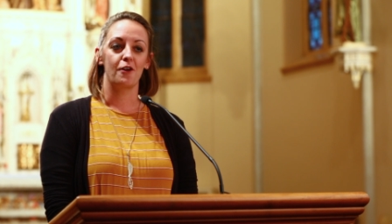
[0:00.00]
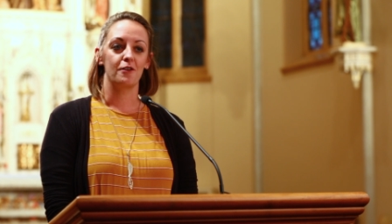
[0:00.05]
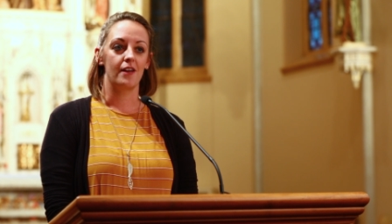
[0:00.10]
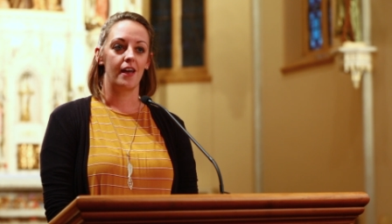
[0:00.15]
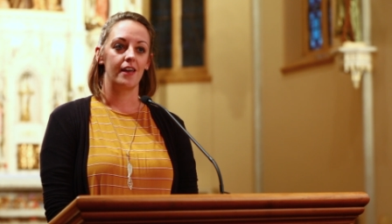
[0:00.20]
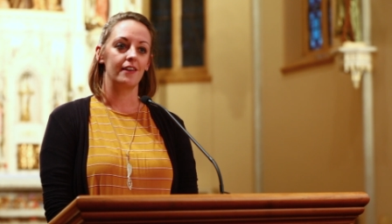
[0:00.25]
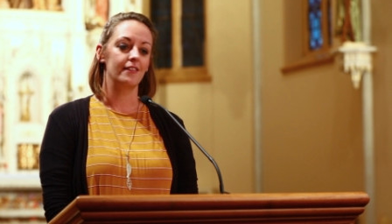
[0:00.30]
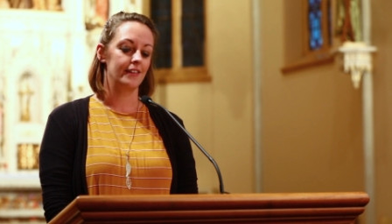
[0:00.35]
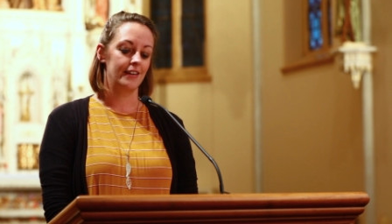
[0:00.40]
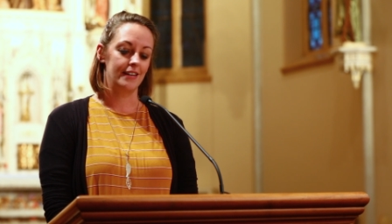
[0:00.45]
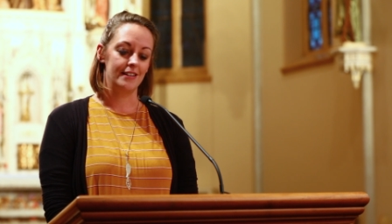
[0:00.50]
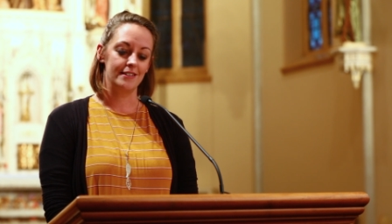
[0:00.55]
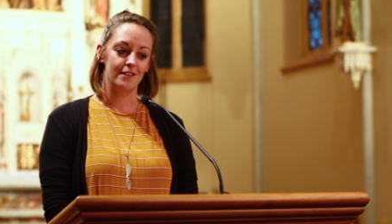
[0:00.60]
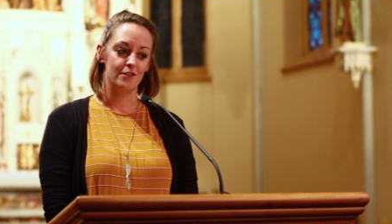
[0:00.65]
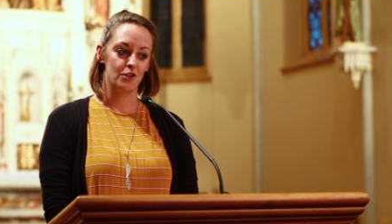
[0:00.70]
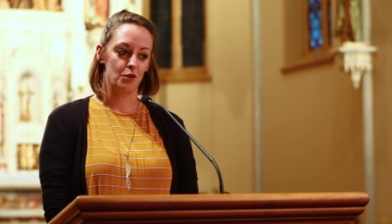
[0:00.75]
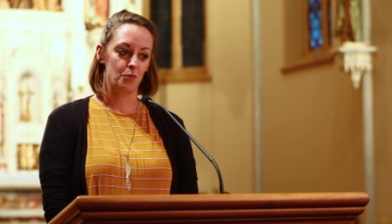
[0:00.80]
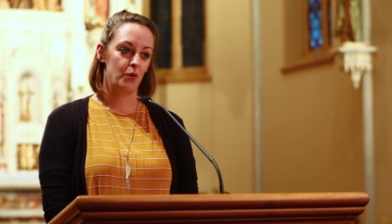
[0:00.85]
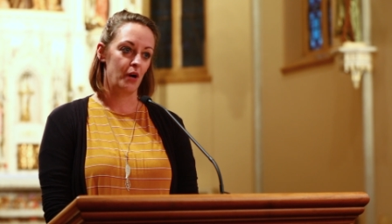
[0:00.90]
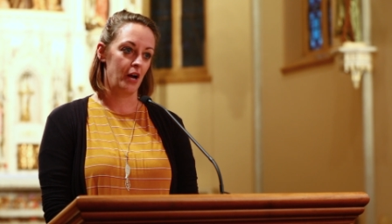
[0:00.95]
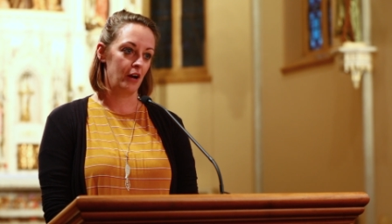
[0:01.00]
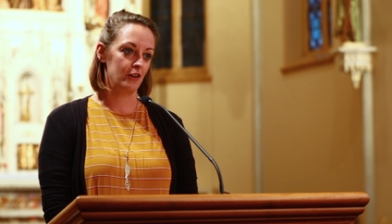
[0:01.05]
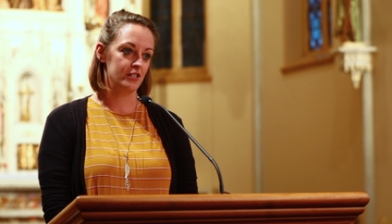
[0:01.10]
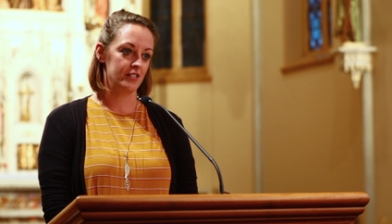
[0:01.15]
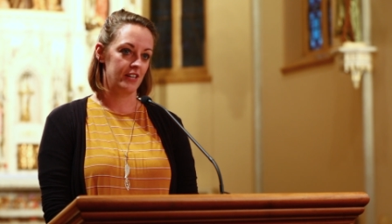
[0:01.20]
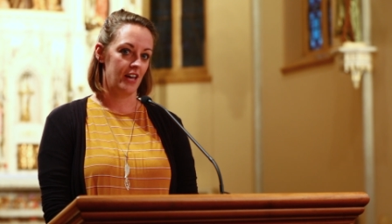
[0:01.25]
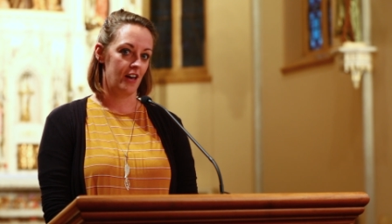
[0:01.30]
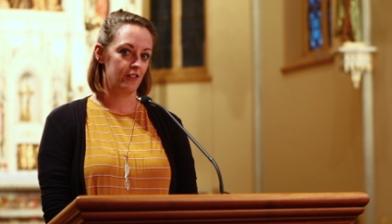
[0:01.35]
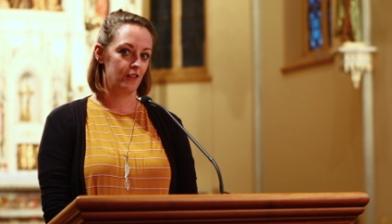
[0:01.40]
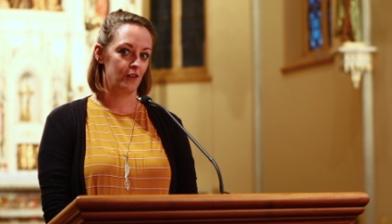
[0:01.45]
nightly dinner prayer
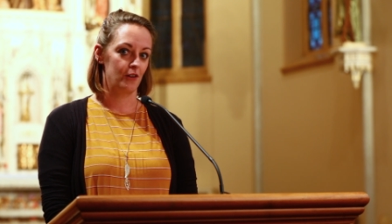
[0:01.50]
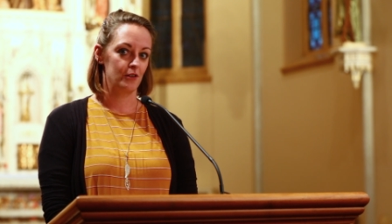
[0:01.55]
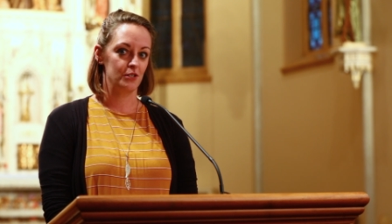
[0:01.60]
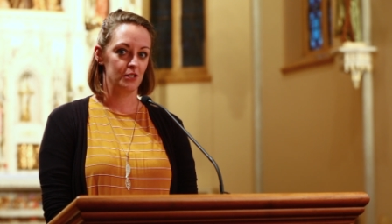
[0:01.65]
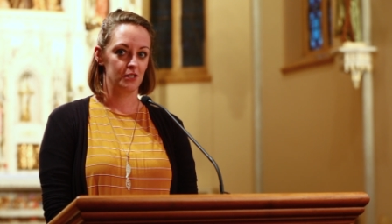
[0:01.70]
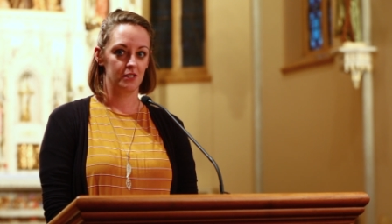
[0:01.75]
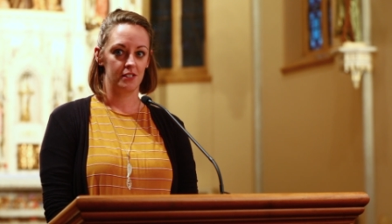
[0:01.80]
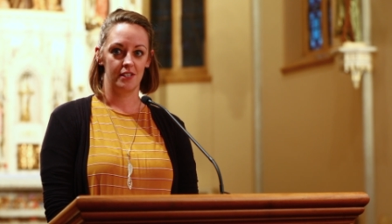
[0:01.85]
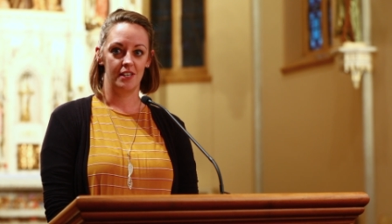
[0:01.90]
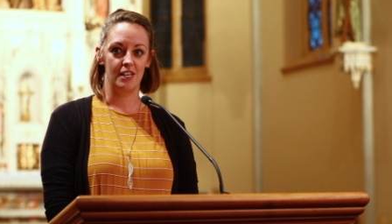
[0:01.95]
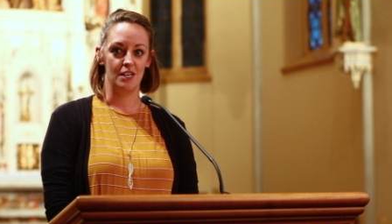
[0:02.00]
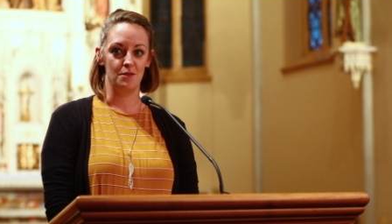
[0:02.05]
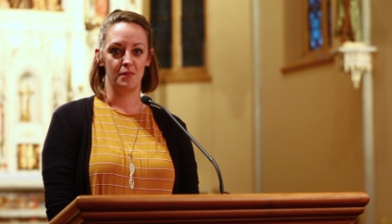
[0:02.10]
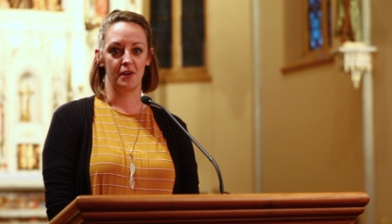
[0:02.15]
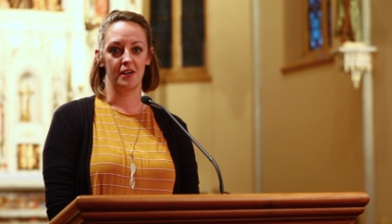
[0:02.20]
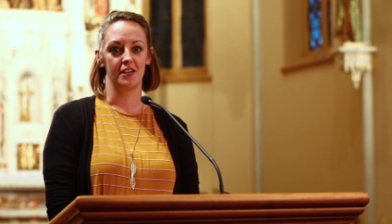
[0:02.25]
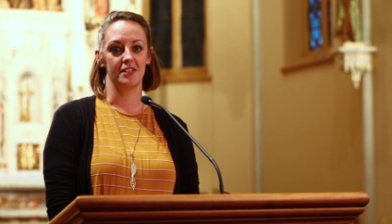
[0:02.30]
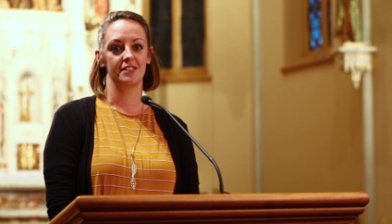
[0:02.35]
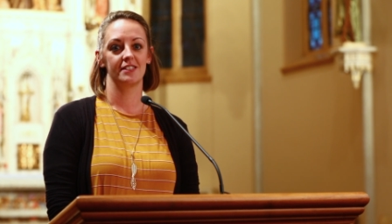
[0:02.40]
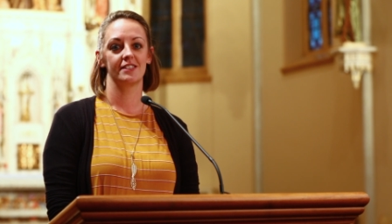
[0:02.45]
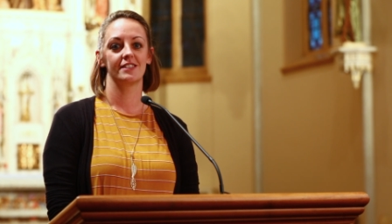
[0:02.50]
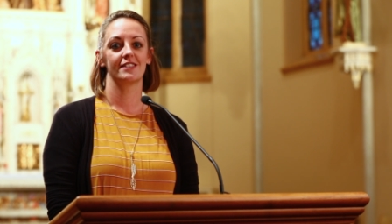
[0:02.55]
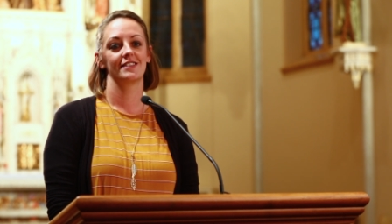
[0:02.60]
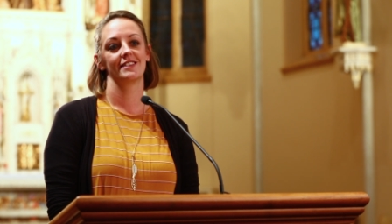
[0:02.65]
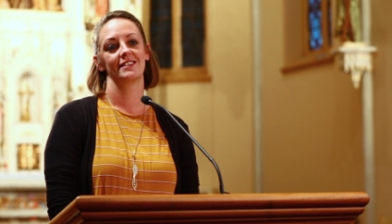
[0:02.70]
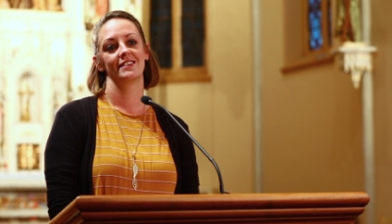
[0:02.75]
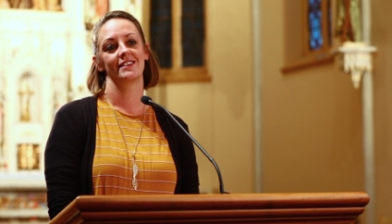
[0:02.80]
together just to keep us